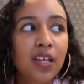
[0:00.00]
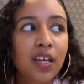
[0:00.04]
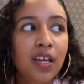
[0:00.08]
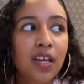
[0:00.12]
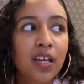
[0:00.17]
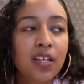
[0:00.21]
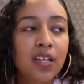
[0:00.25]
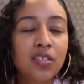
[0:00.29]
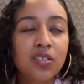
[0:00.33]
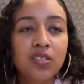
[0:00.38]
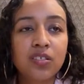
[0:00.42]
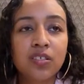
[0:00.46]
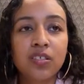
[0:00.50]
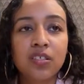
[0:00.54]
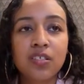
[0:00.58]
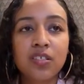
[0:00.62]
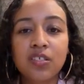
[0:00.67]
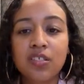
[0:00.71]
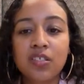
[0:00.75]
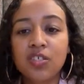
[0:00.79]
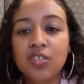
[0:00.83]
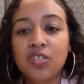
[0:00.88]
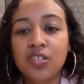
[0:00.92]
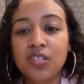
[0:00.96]
and
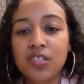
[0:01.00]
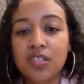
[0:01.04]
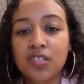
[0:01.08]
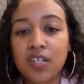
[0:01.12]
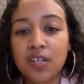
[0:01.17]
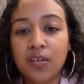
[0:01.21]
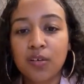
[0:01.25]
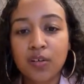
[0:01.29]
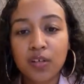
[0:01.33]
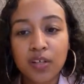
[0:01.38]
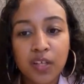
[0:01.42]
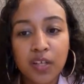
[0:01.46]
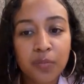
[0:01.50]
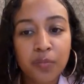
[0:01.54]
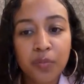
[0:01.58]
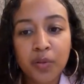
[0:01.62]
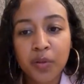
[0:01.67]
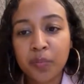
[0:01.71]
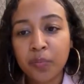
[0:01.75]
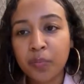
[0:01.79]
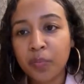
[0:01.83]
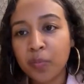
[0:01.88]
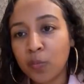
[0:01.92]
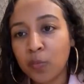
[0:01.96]
then she said, give
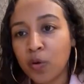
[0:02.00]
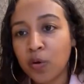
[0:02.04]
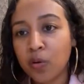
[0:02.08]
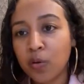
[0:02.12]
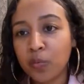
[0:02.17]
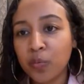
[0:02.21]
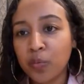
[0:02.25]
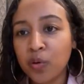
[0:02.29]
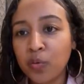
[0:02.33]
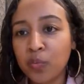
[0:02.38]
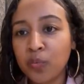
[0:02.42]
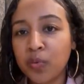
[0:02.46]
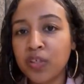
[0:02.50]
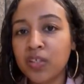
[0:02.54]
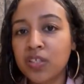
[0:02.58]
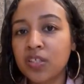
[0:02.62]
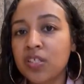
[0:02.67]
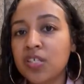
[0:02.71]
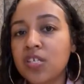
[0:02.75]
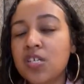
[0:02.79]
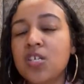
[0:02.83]
me a moment.